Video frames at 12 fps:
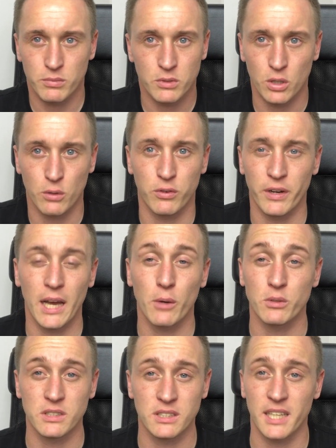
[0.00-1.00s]
2-3
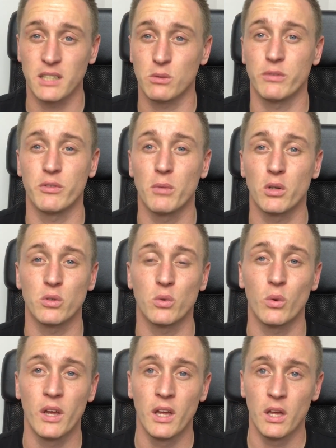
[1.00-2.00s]
hours intense with a model.